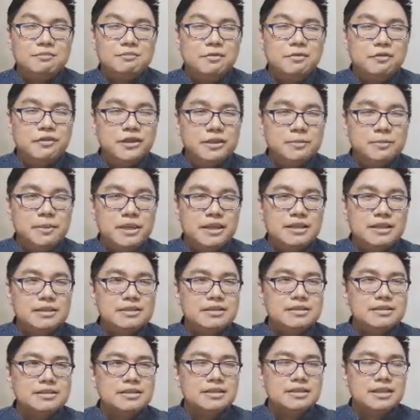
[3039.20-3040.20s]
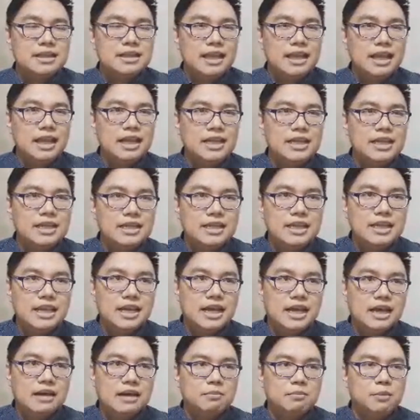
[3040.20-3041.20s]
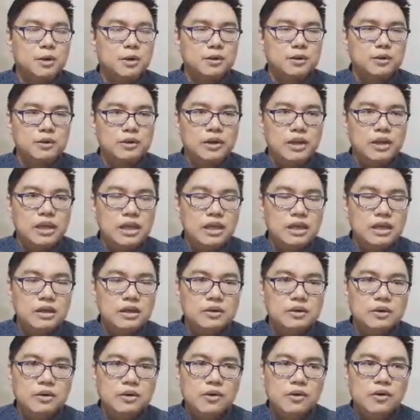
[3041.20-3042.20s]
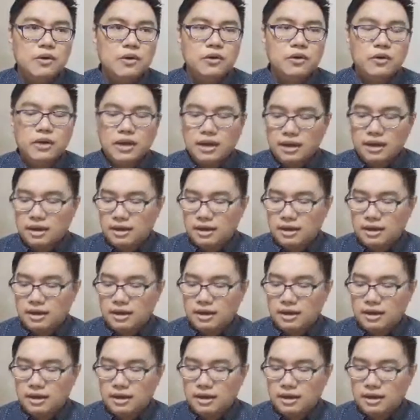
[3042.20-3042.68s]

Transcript: Philippines, India, Puerto Rico,